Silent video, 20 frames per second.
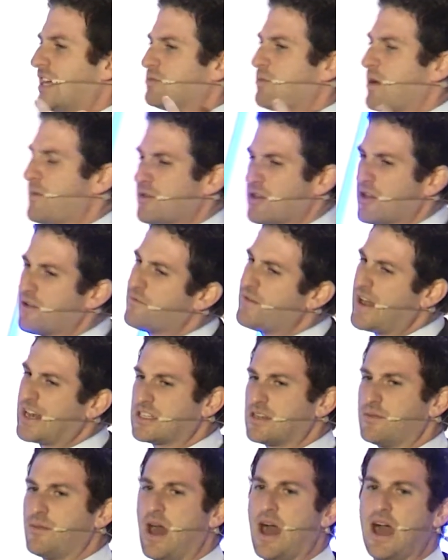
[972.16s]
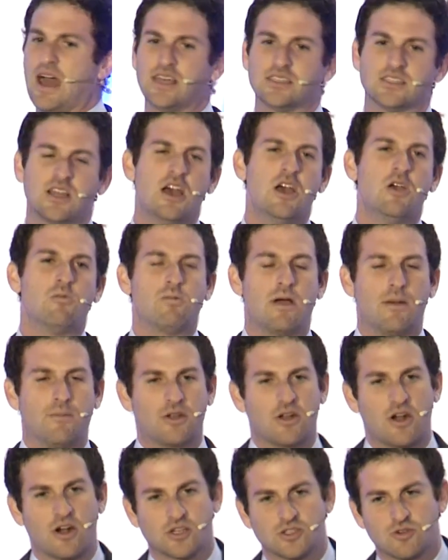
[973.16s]
women are victimized, women
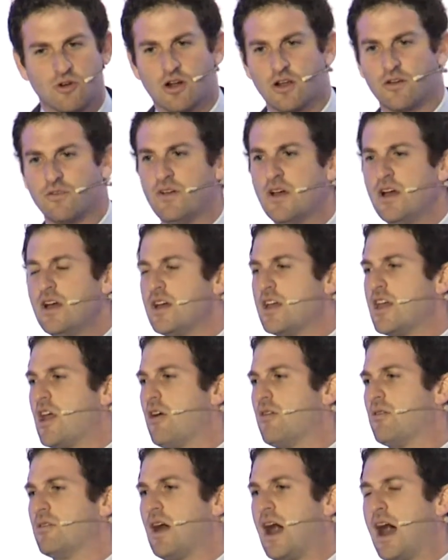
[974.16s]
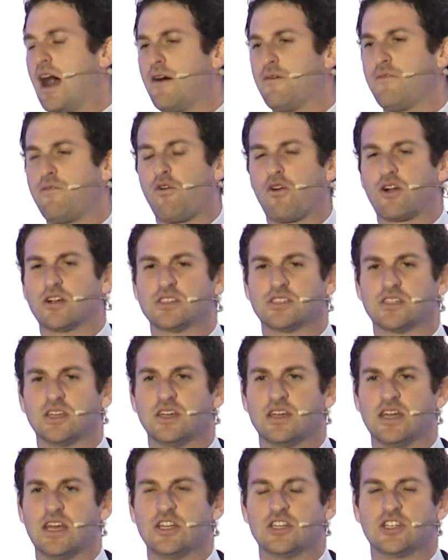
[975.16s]
are sort of forced
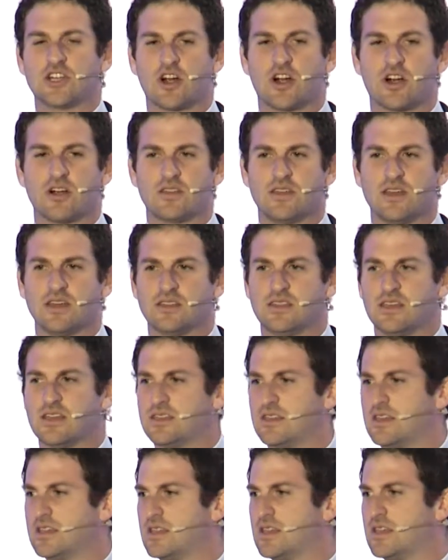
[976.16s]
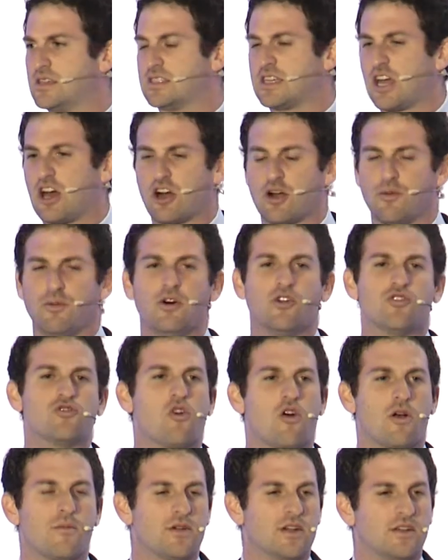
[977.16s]
to endure this terrible
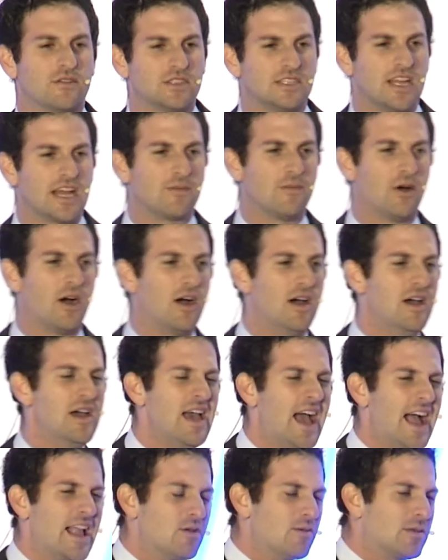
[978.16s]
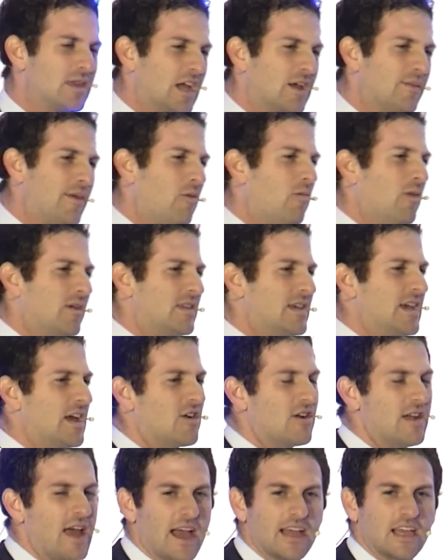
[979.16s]
normative stigma, and you think about what the
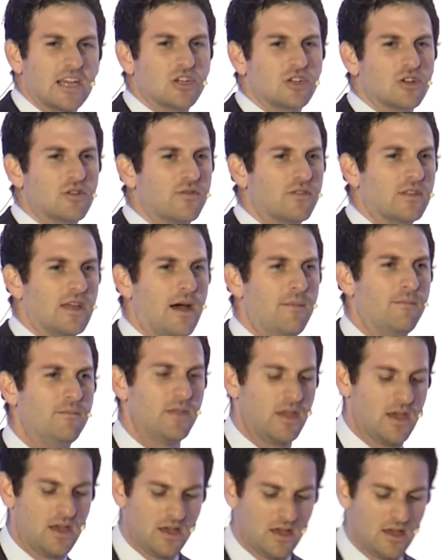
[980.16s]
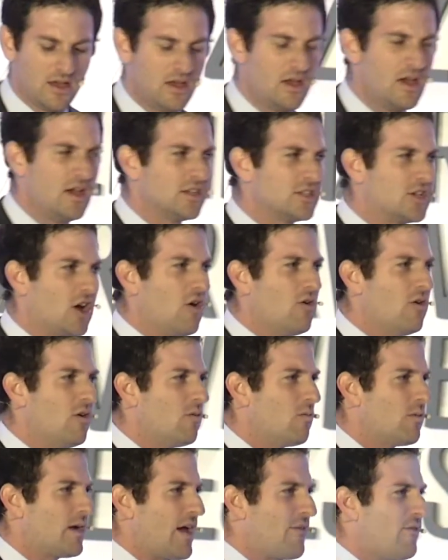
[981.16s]
internet can do for them. So
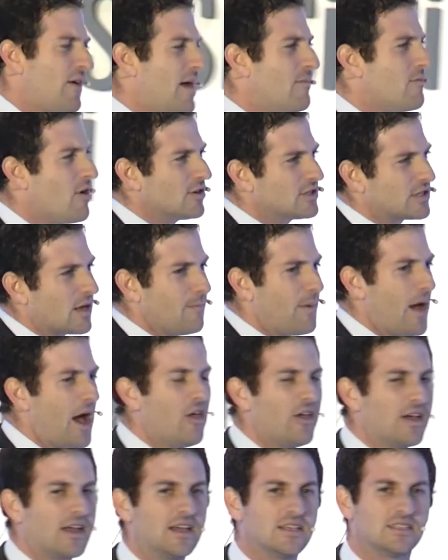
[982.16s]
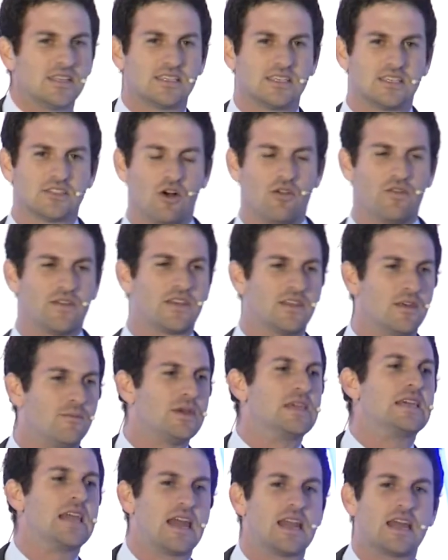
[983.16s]
what I find most compelling is this is only the
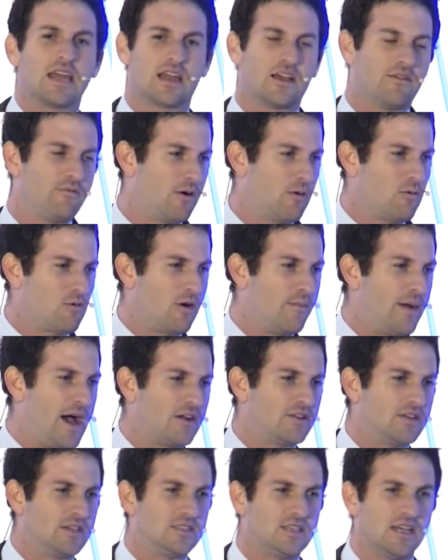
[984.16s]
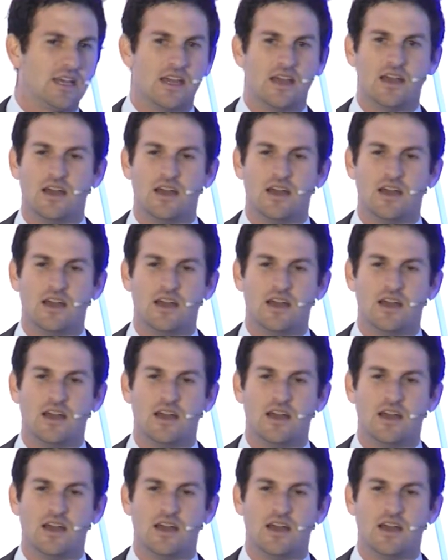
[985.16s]
beginning of what we're about to see.